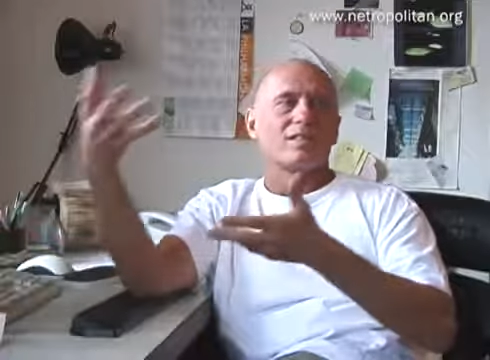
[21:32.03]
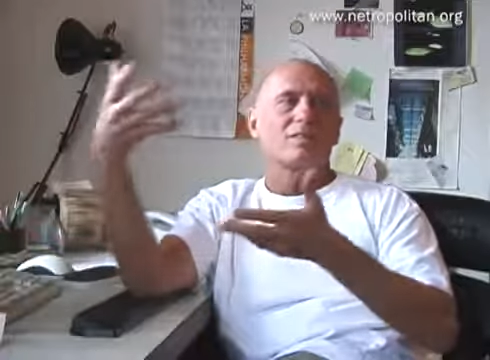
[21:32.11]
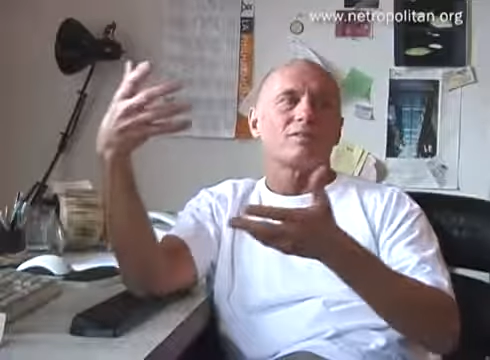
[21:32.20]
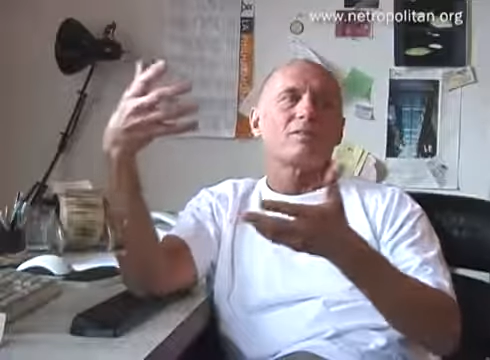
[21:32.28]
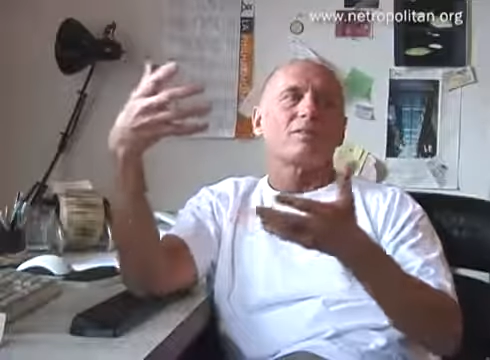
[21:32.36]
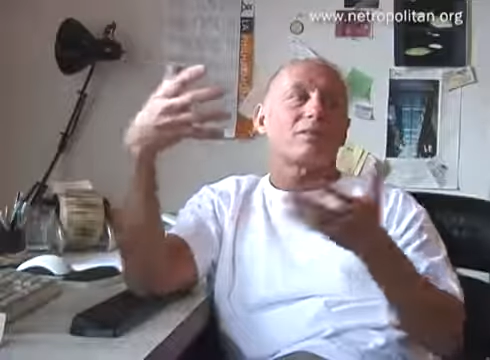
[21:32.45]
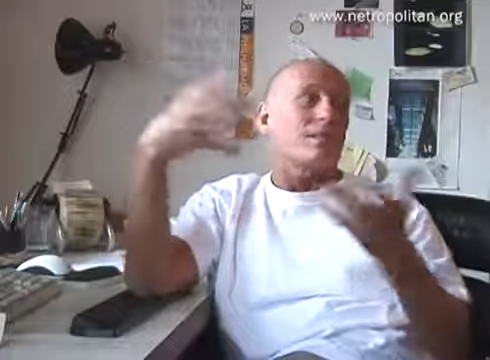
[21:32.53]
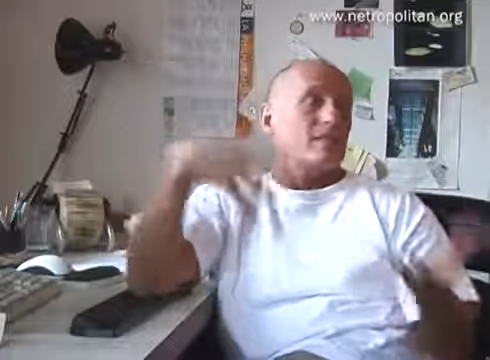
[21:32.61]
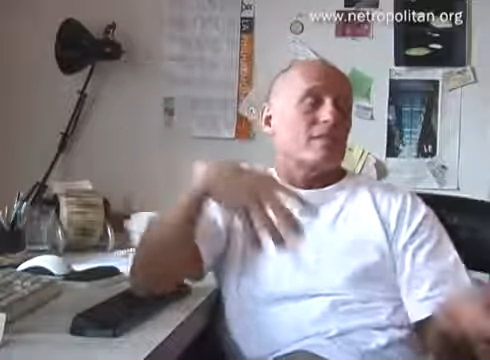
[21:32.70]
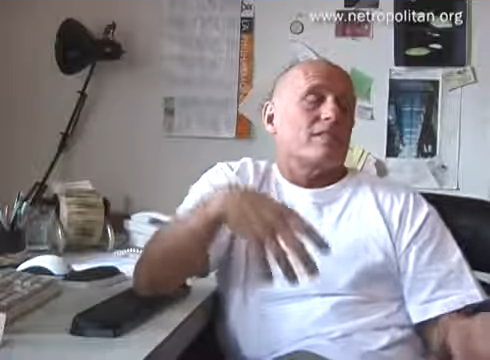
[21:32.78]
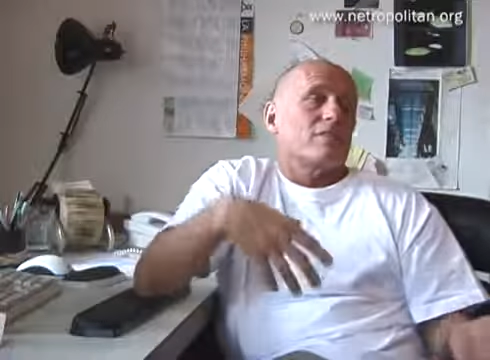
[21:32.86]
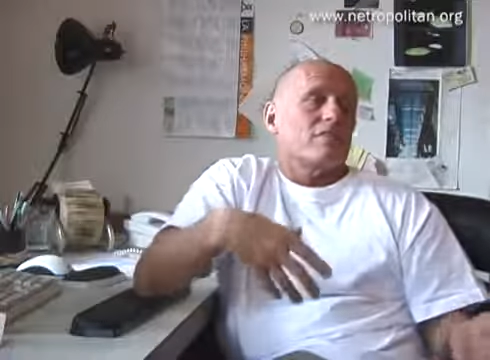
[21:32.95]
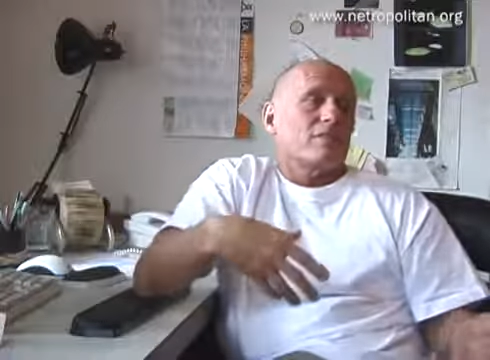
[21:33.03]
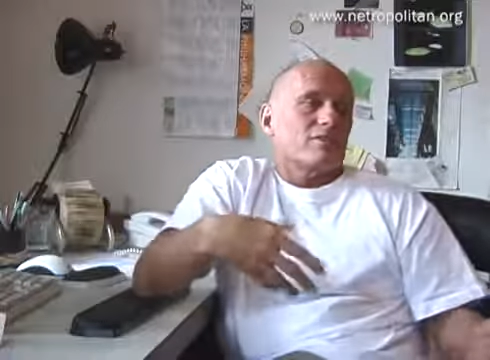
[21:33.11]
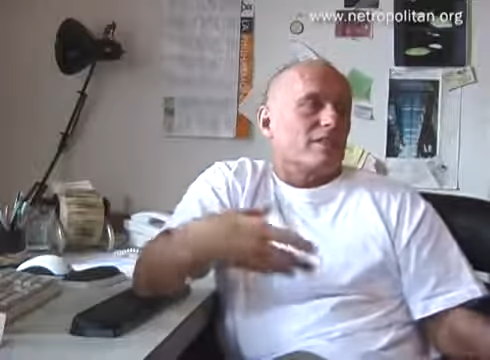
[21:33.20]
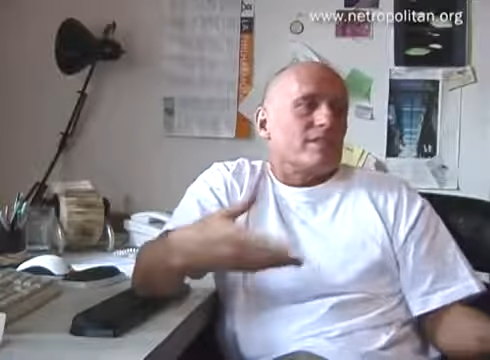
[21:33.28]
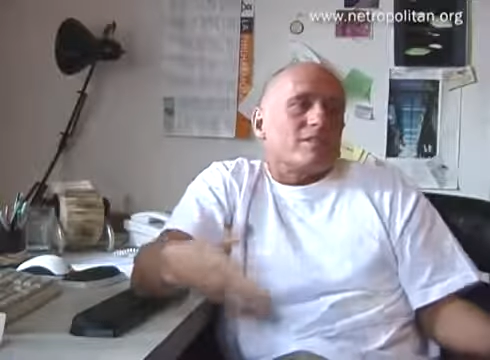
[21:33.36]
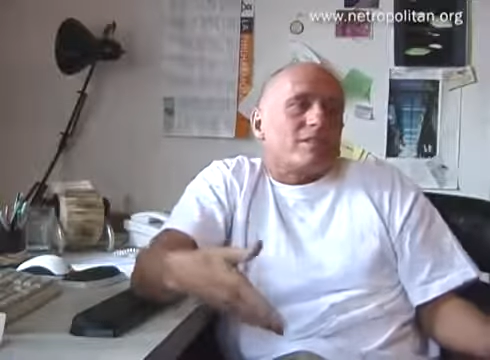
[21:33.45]
you know, the
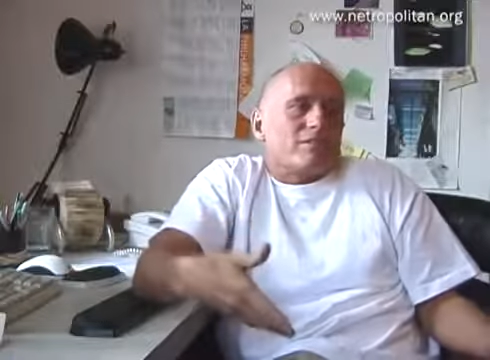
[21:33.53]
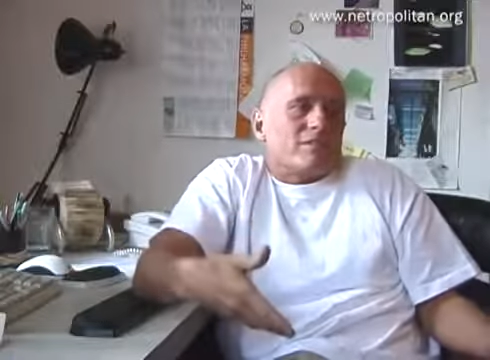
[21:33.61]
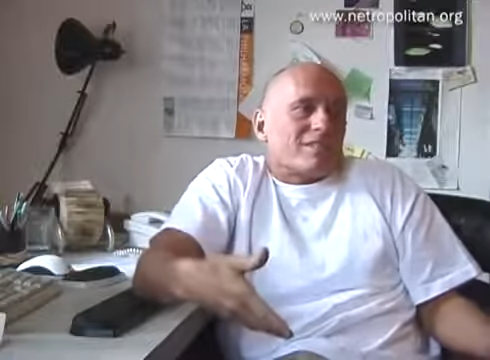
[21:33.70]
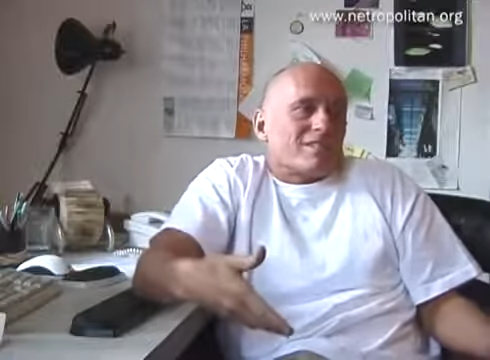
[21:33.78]
interior mm-hmm.